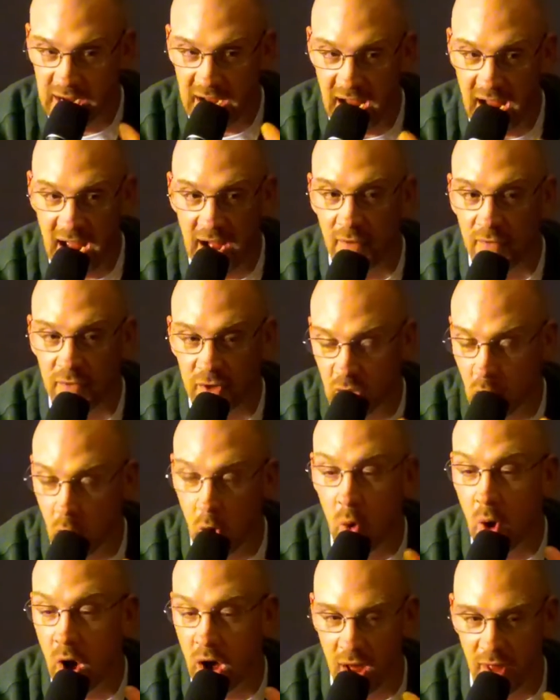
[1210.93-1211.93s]
have
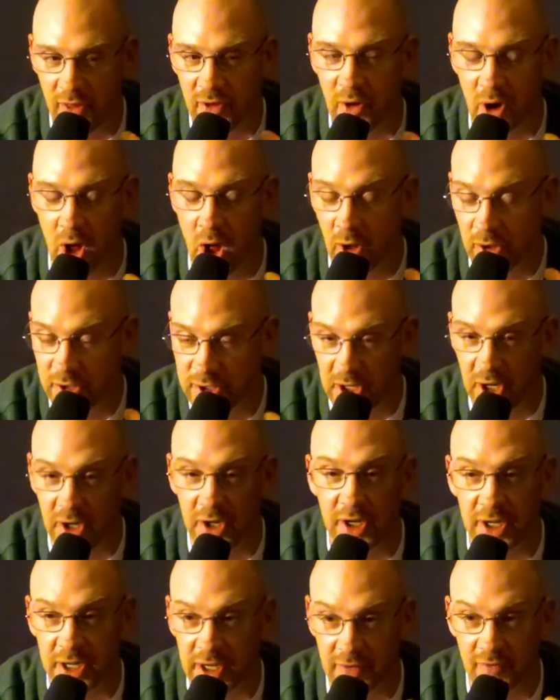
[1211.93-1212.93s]
no other
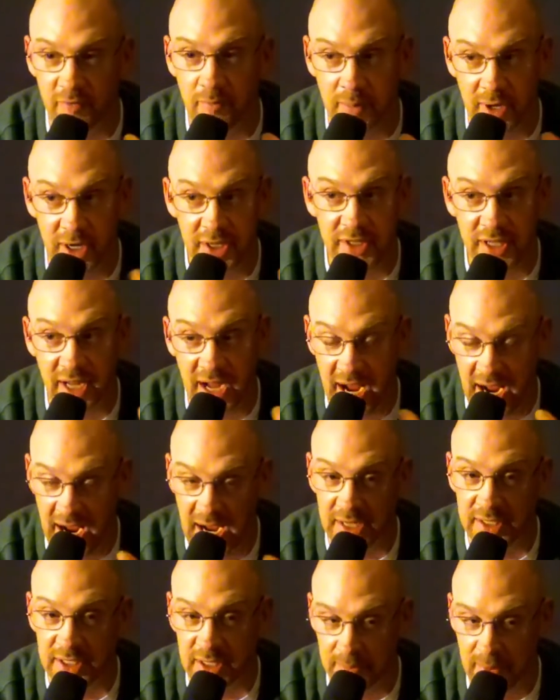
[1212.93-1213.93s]
alternative but to
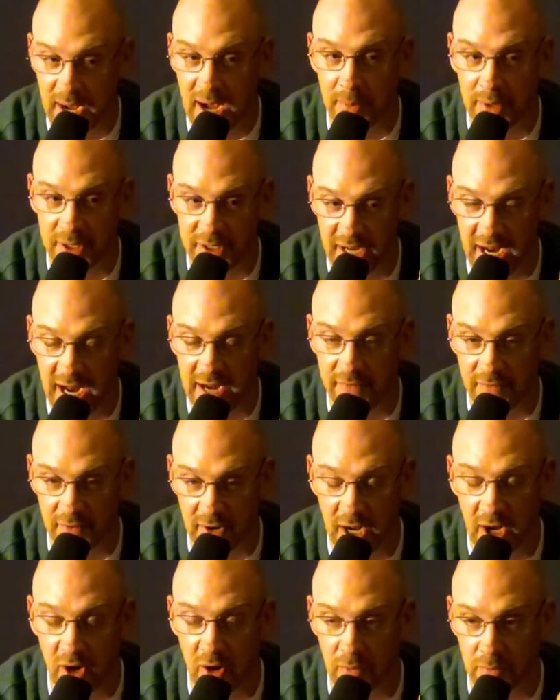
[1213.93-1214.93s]
ask mom and dad
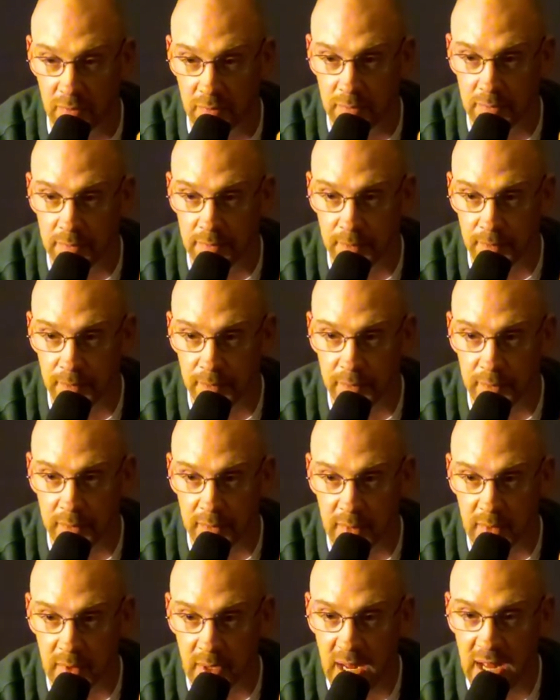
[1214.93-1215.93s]
for help.
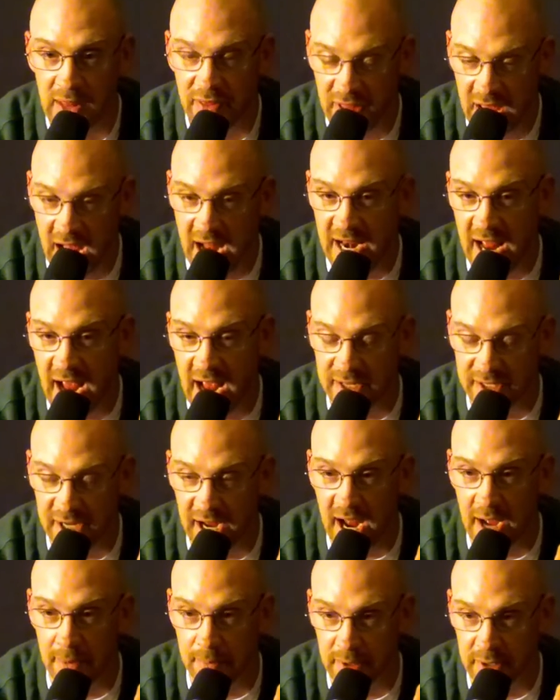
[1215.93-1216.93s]
That has
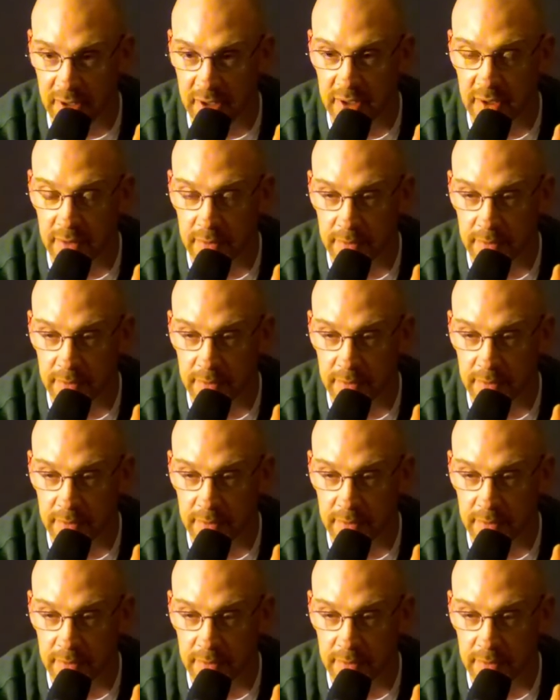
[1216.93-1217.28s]
happened.